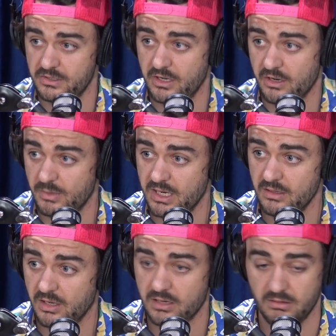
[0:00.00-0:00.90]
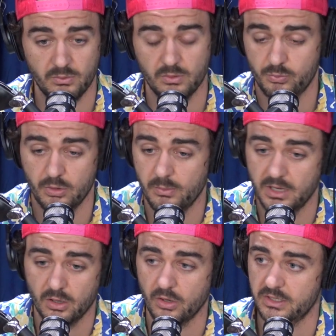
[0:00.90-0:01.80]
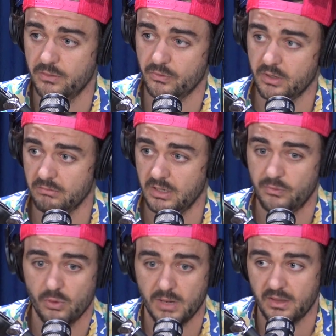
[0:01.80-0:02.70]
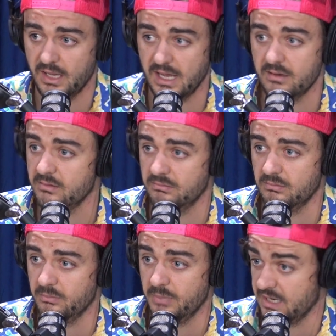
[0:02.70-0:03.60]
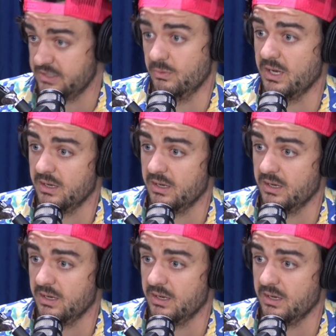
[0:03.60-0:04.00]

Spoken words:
You know what I mean? Like it would probably be a lot different if your mother hadn't passed away.